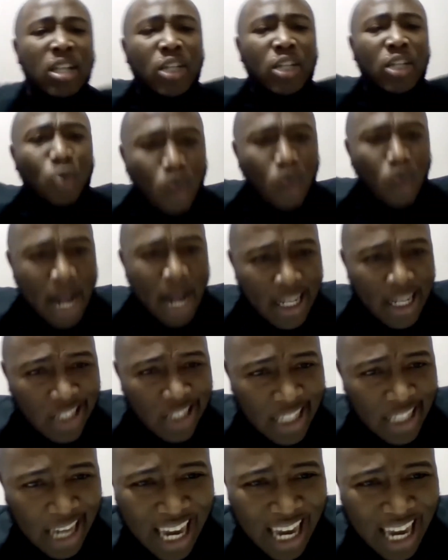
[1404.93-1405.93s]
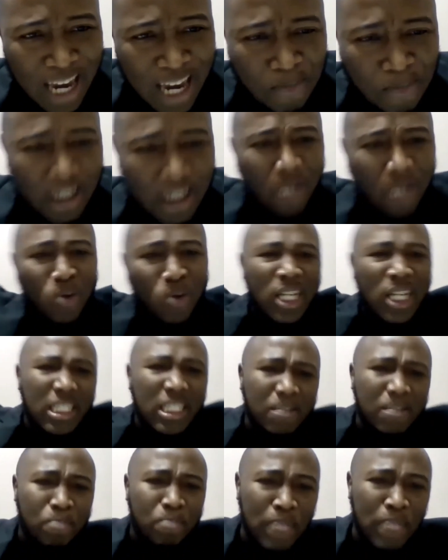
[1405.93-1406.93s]
the rains came and the
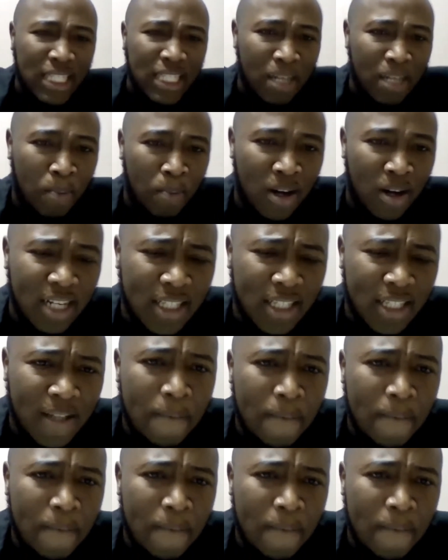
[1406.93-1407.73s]
rains beat upon it